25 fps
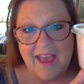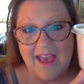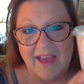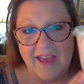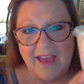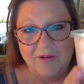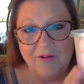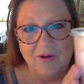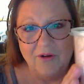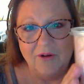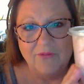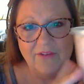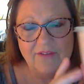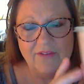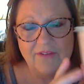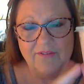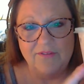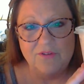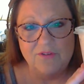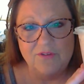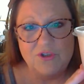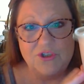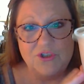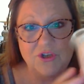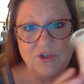I don't know if I've
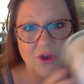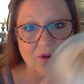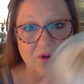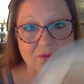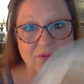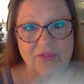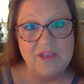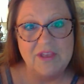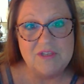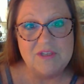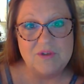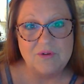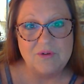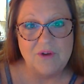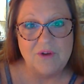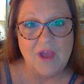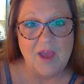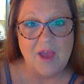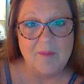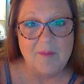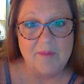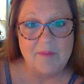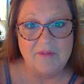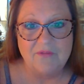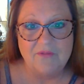ever showed these or
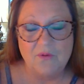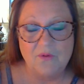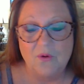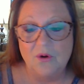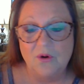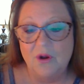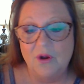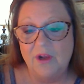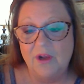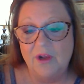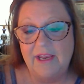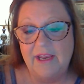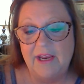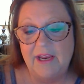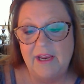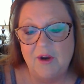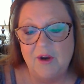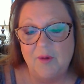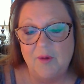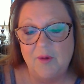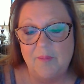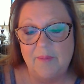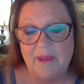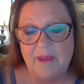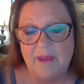not before on
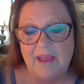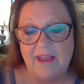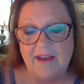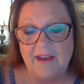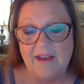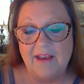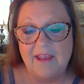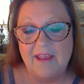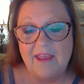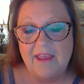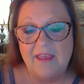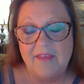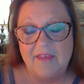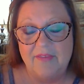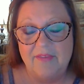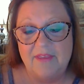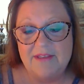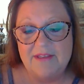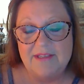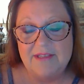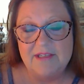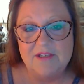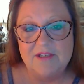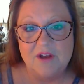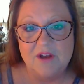here, but
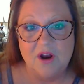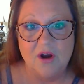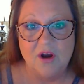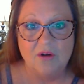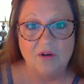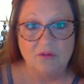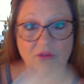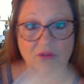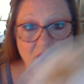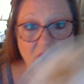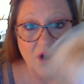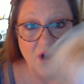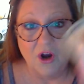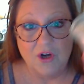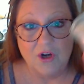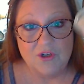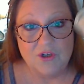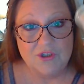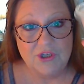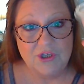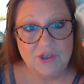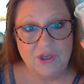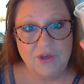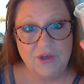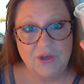this is our
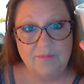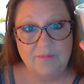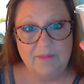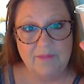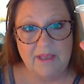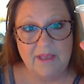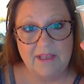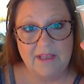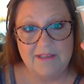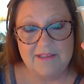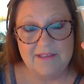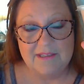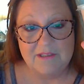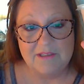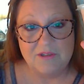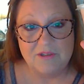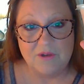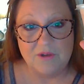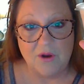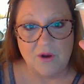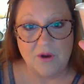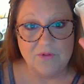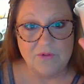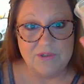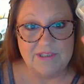large cube melts. This is
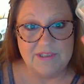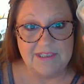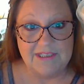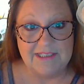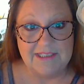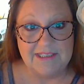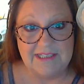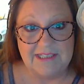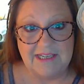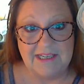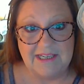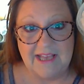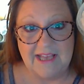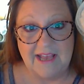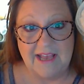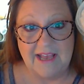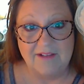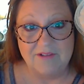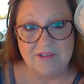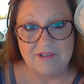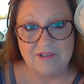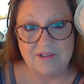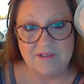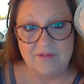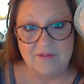over 16
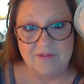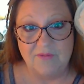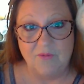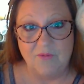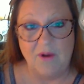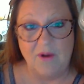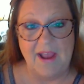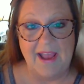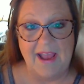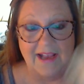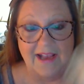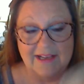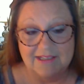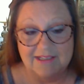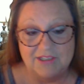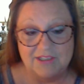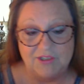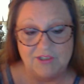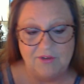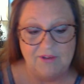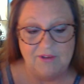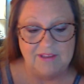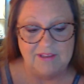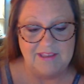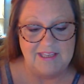ounces of wax.
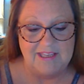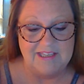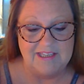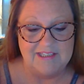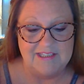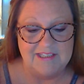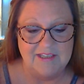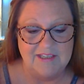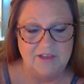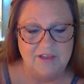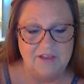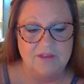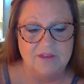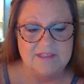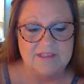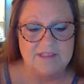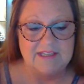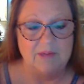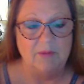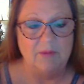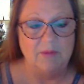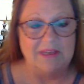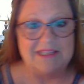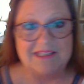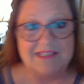You get these, you can
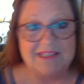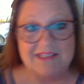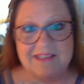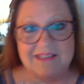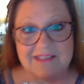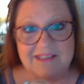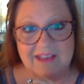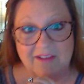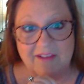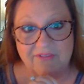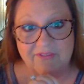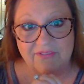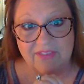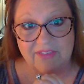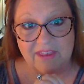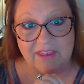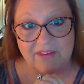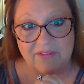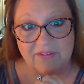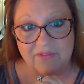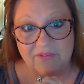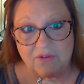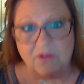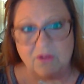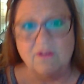see we stuff
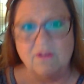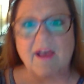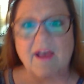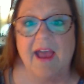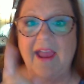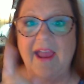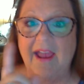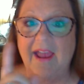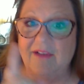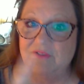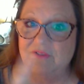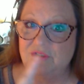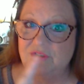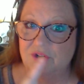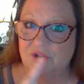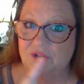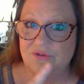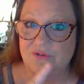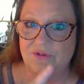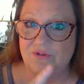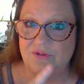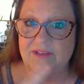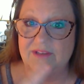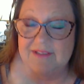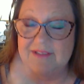these full. I have showed
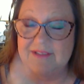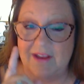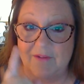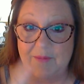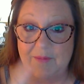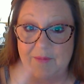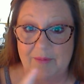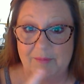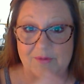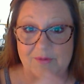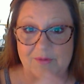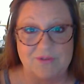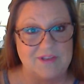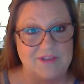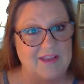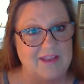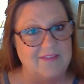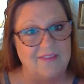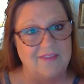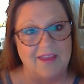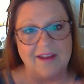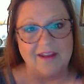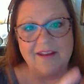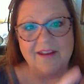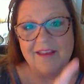you these. I remember saying
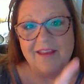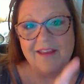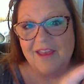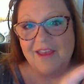that.